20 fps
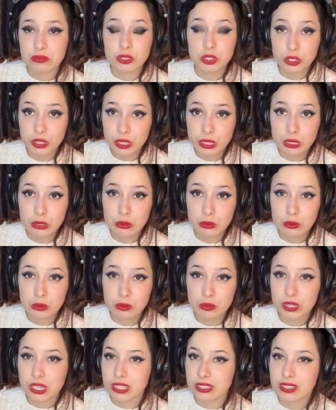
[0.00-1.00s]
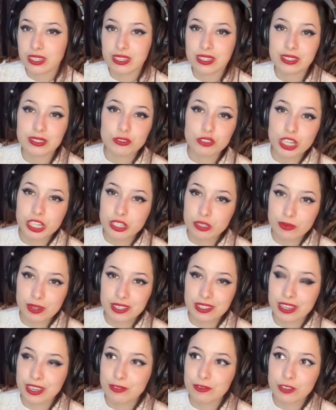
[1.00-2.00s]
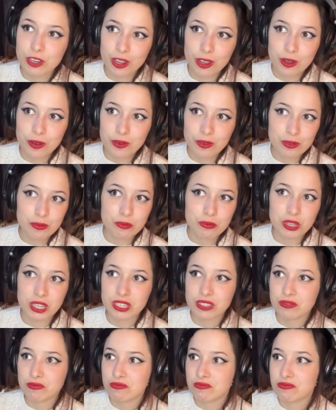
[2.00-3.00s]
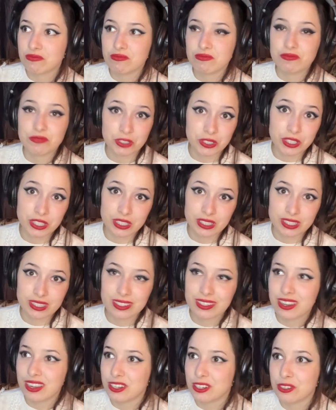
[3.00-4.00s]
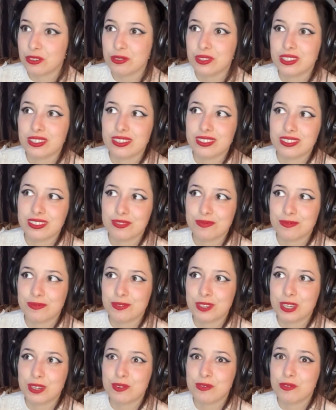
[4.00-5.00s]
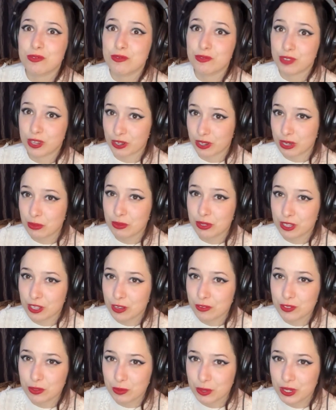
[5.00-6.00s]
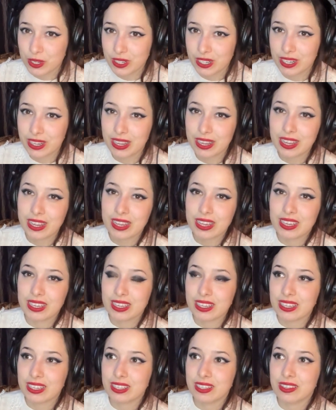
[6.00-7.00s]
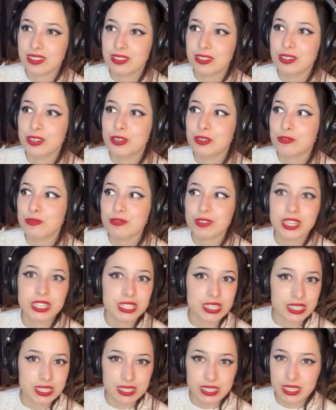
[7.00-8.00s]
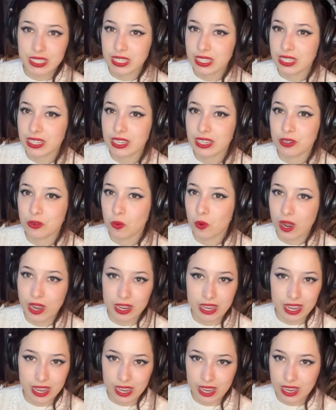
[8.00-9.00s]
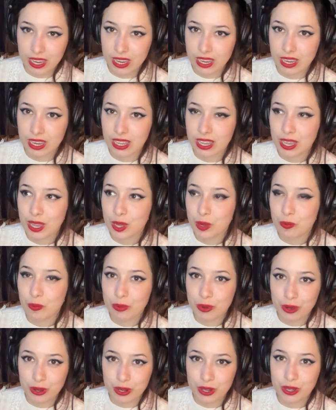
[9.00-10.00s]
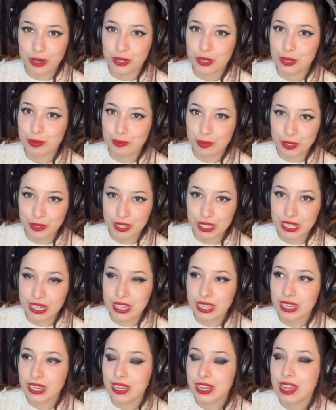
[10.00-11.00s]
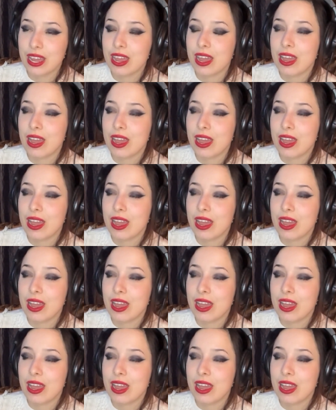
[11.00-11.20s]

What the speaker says: Good. Would I say it changed my life? No, but very good. I know that it's like a very beloved book in the fantasy and YA book community.